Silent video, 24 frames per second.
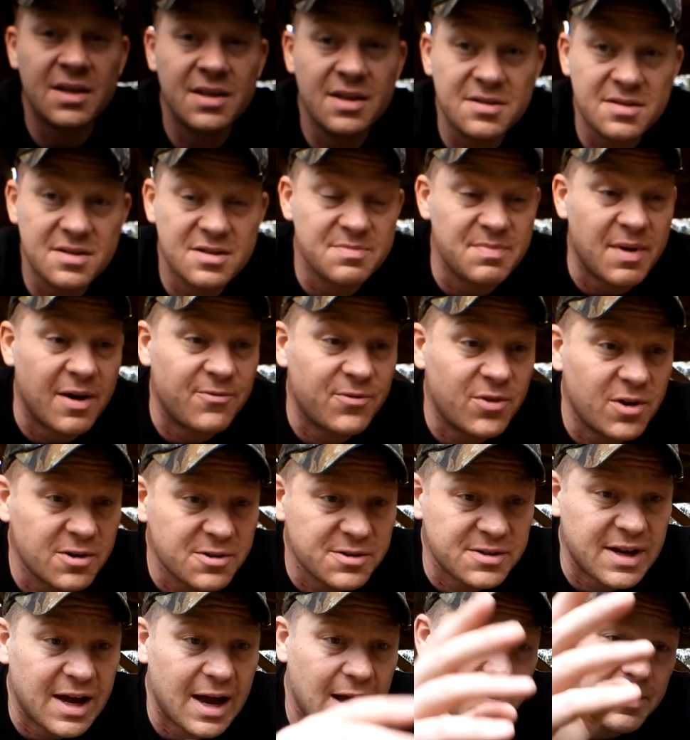this is my
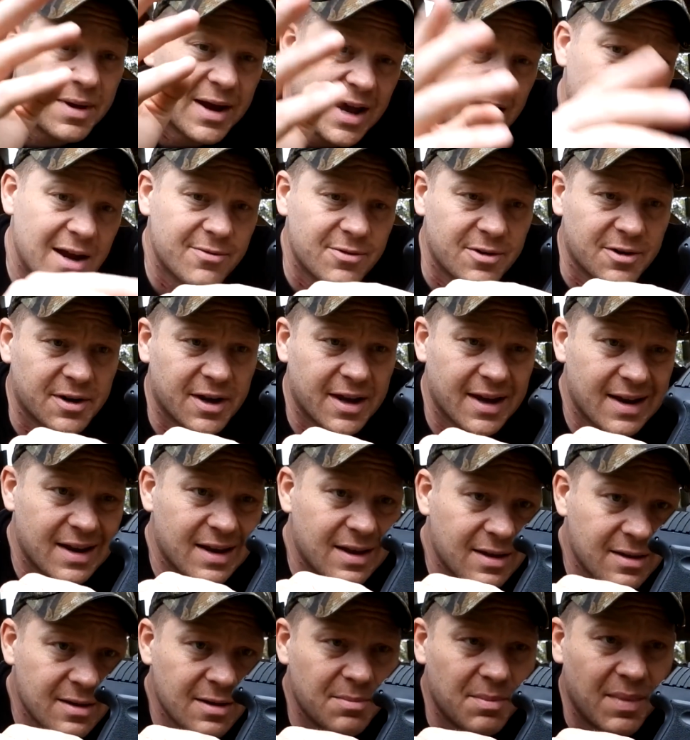first time ever
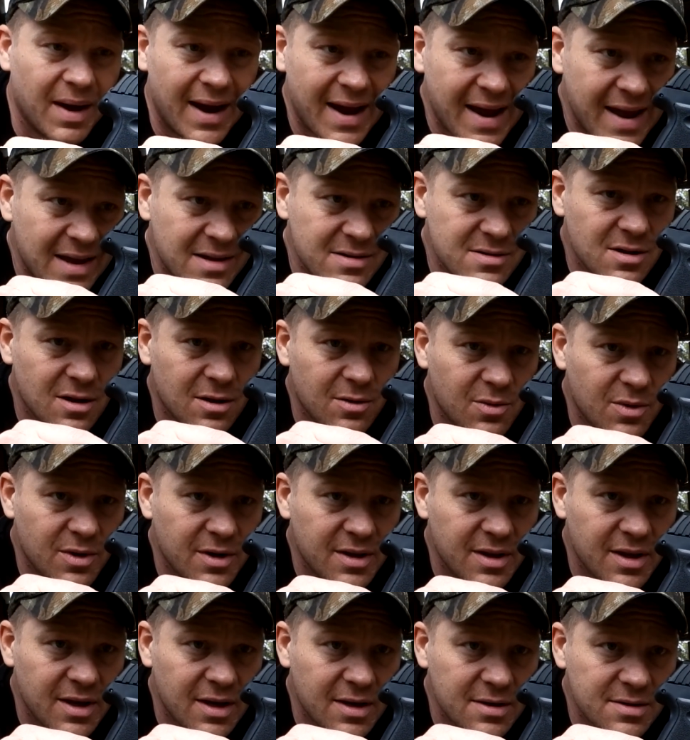getting my hands on
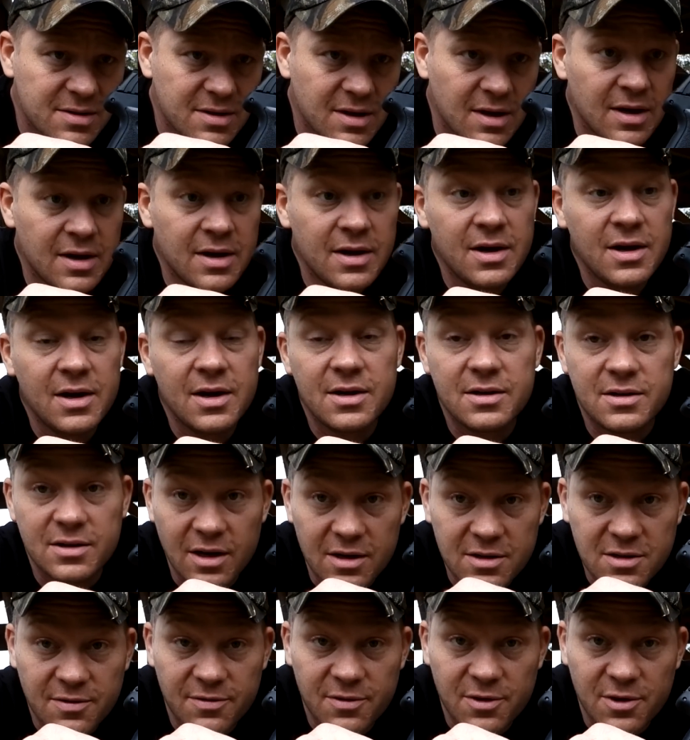one of these.
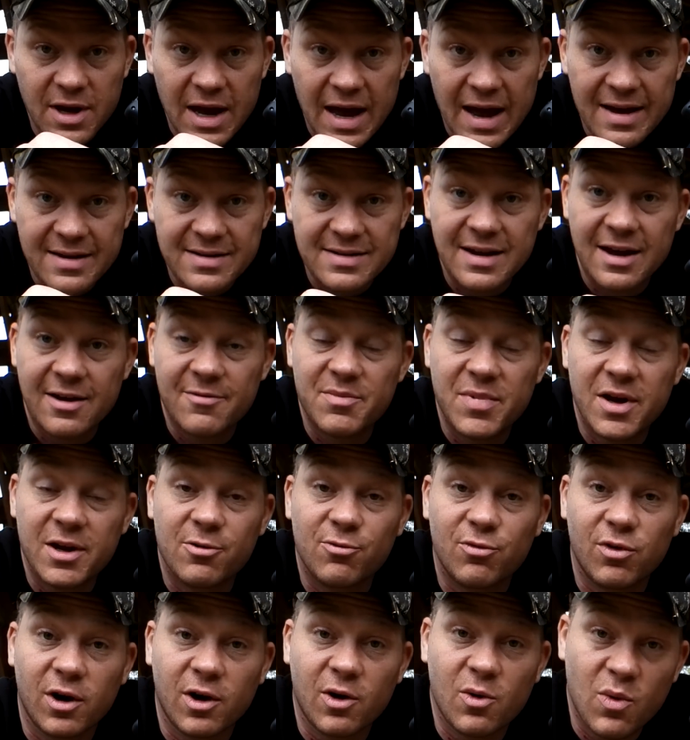Tons of you guys have
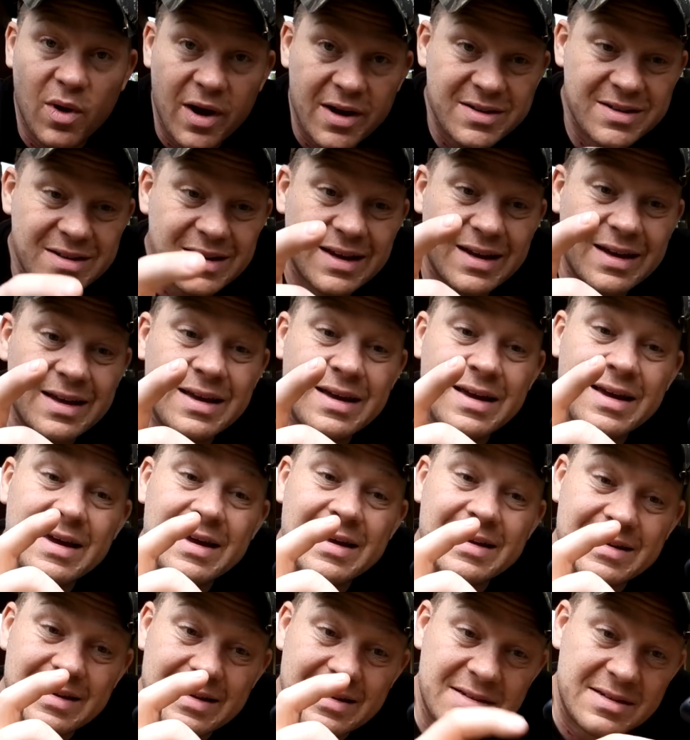been requesting
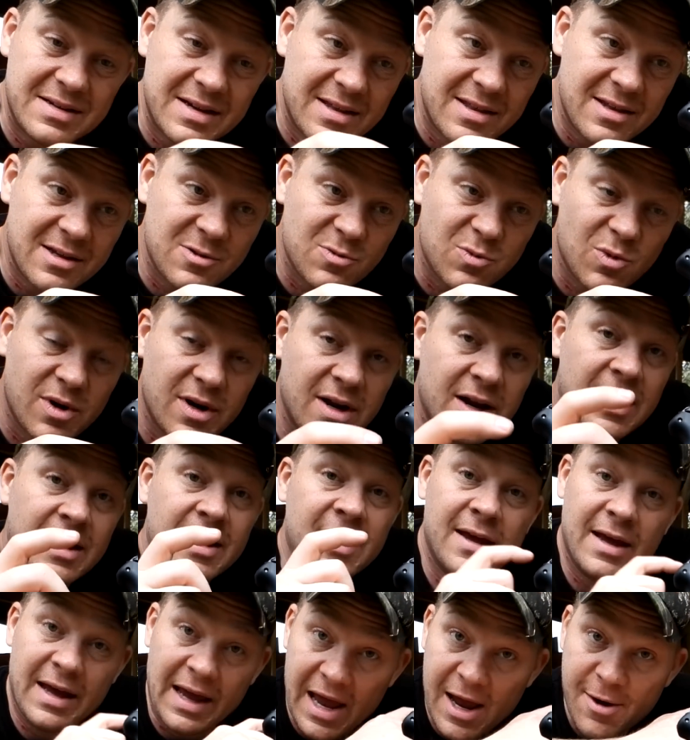to see this one
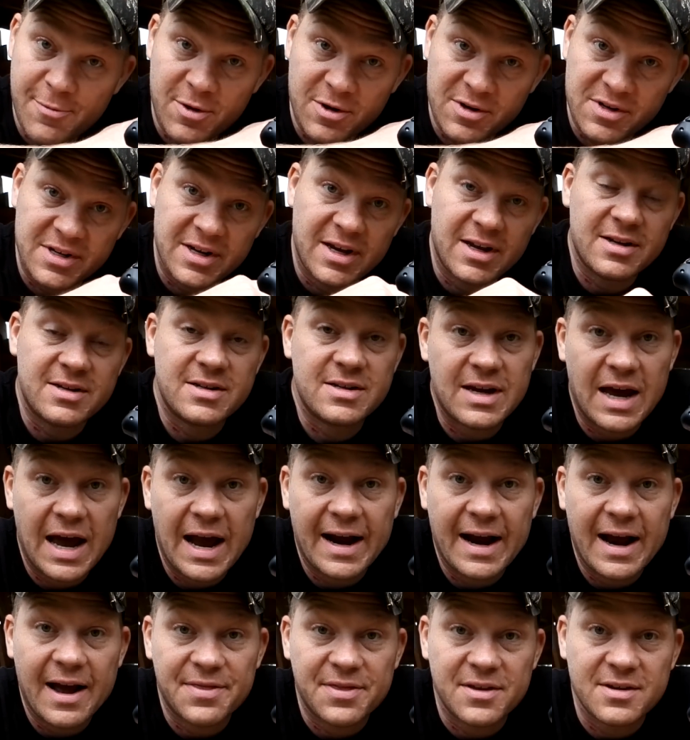ever since
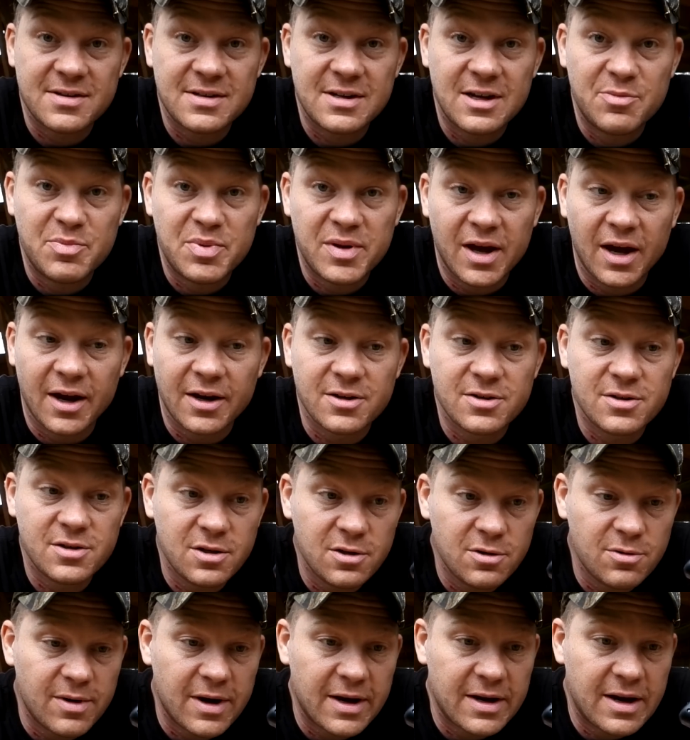I got the
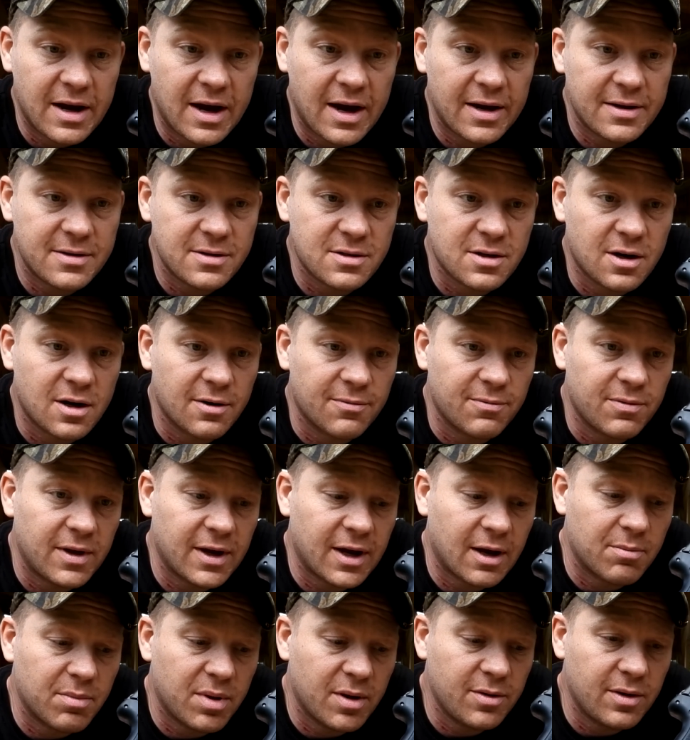CPX-2 red dot and started
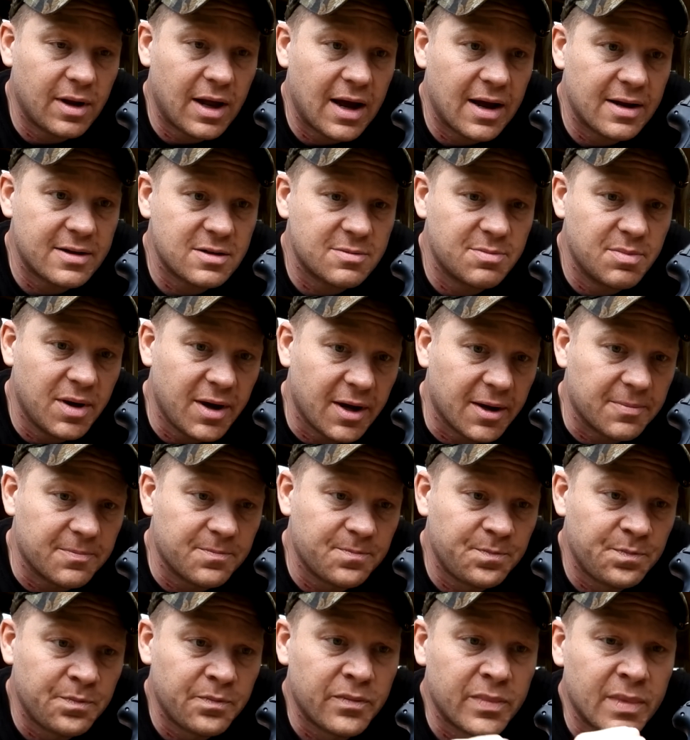flinging blue lights. But
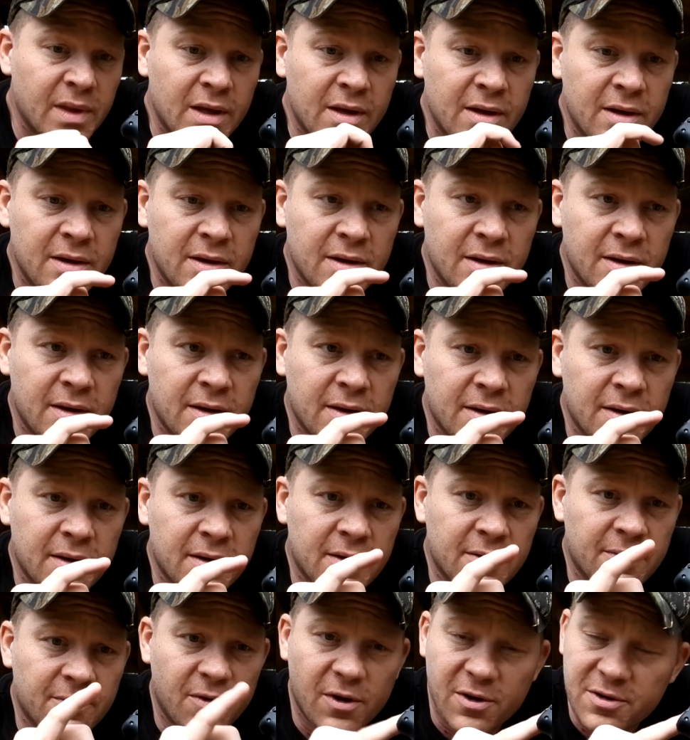
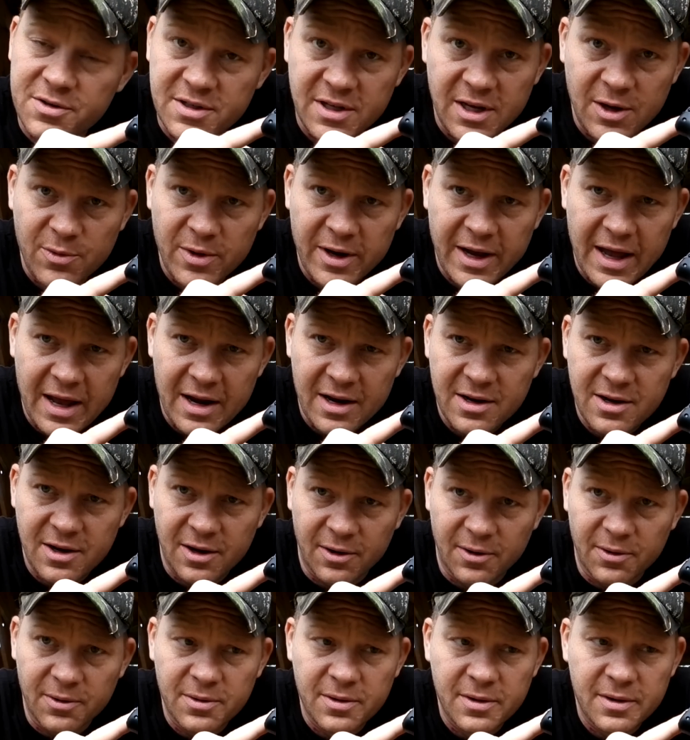first thing we got to
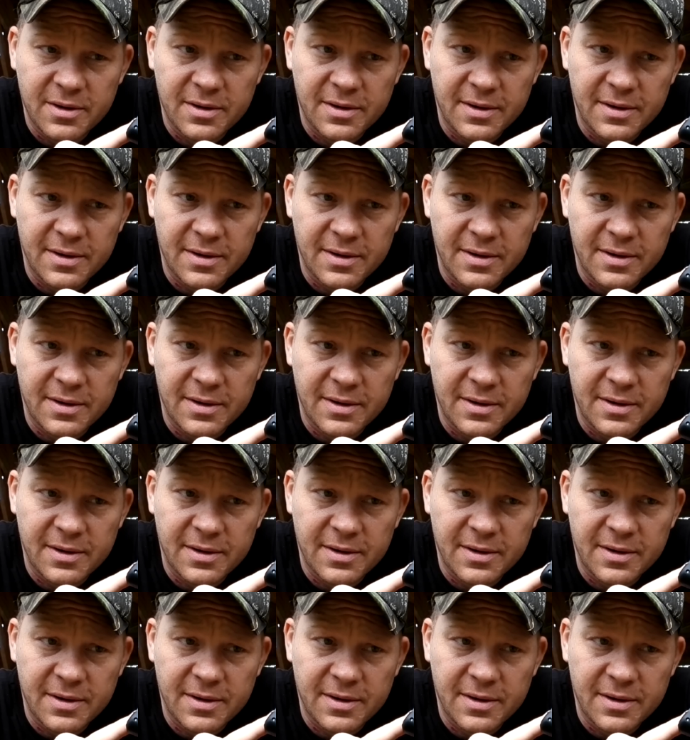do,